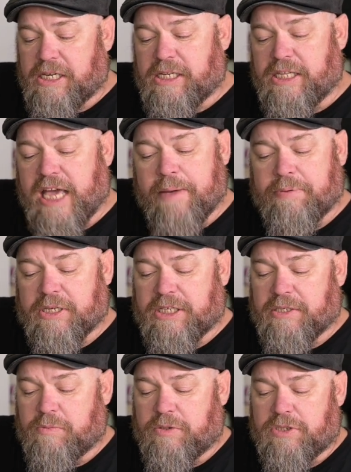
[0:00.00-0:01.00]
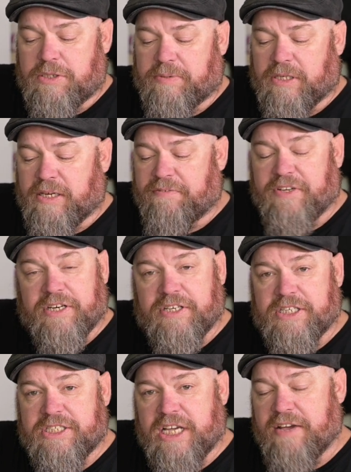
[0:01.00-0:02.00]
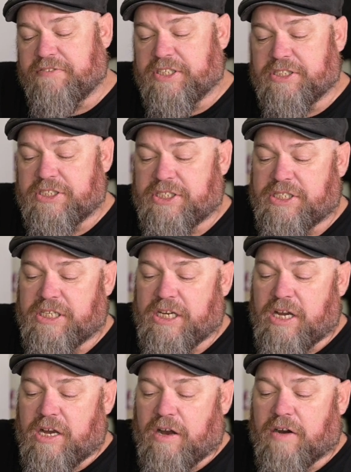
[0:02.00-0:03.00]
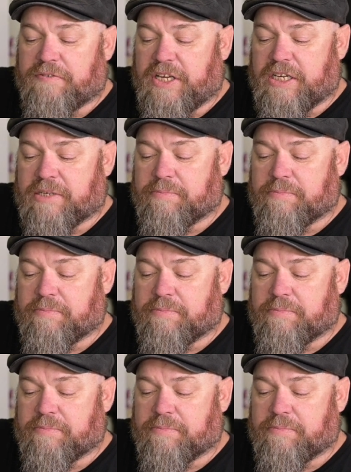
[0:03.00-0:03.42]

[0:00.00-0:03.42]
The applicant will supply various evidence of their